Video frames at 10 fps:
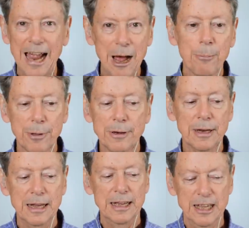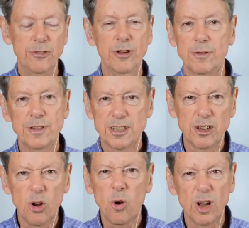happen, even if it's
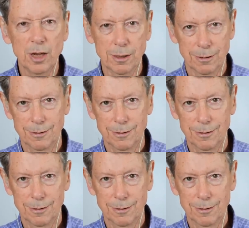annoying.